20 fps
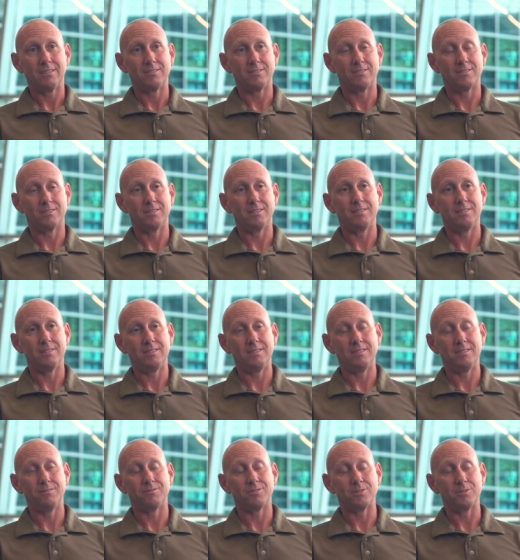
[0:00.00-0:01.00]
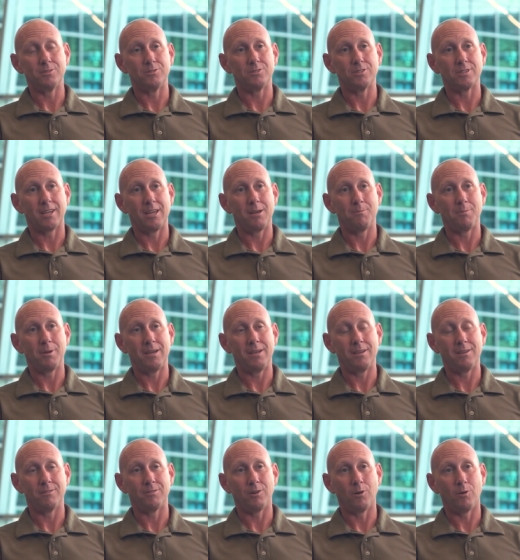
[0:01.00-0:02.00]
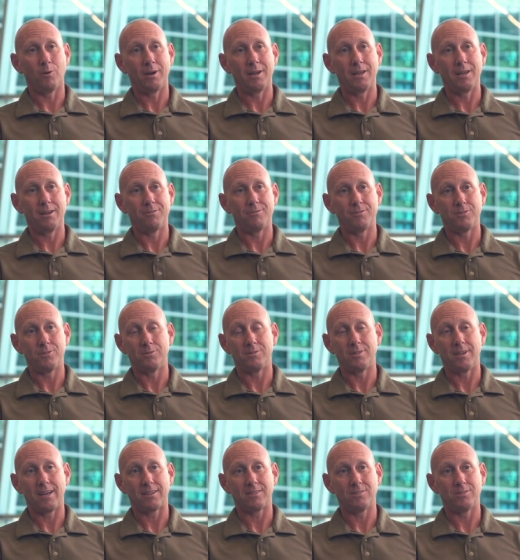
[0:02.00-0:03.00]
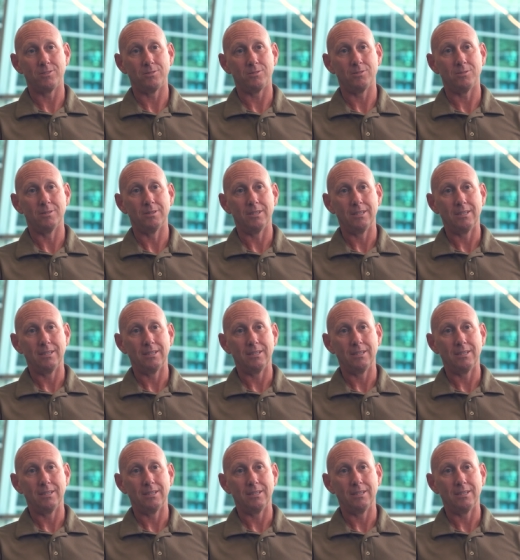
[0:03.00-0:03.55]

during the Fallujah campaign of OIF 2TAC-2.